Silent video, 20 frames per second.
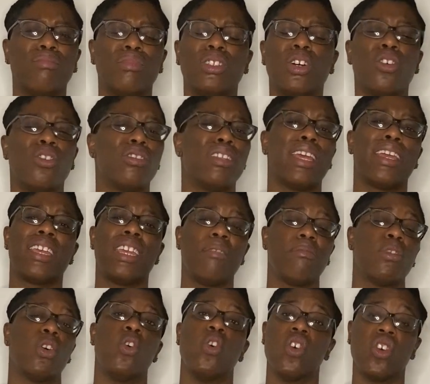though they
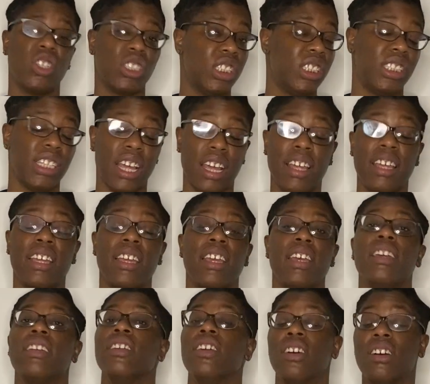keep the horses at,
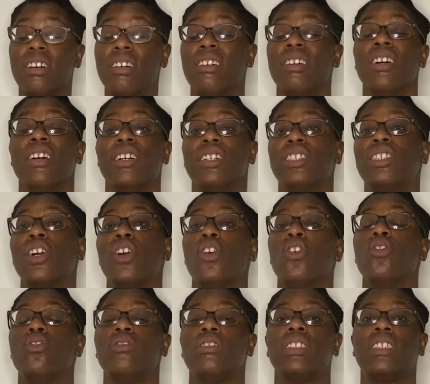y'all.
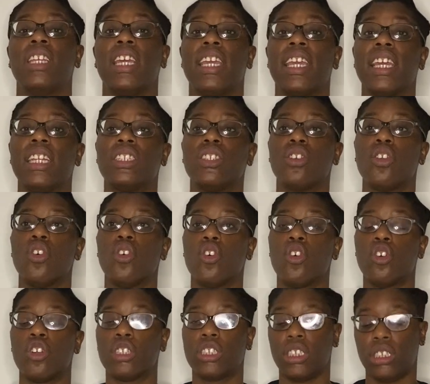So they get to the
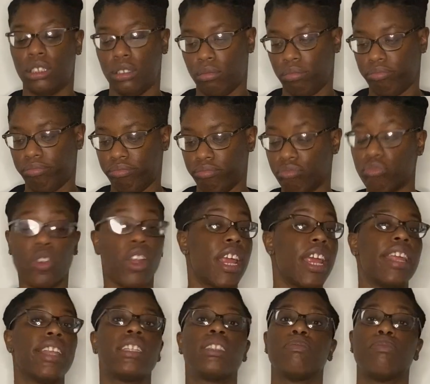horse
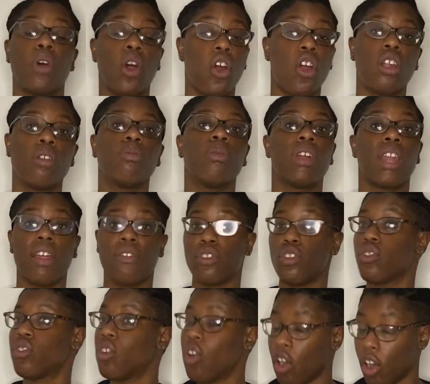ranch, barn, whatever
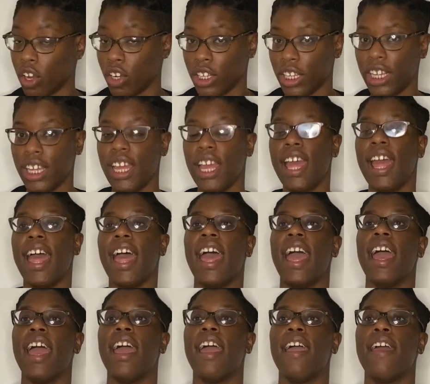you call it,
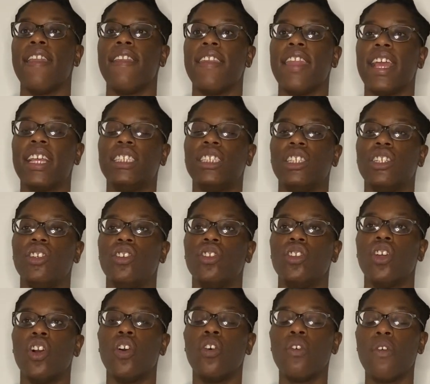and next thing you
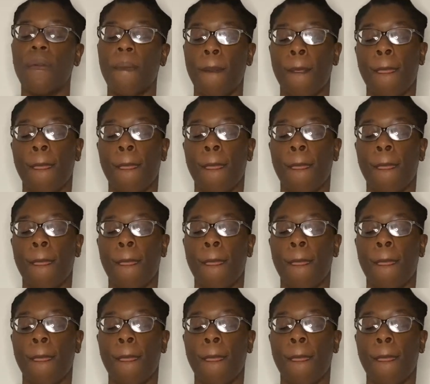know,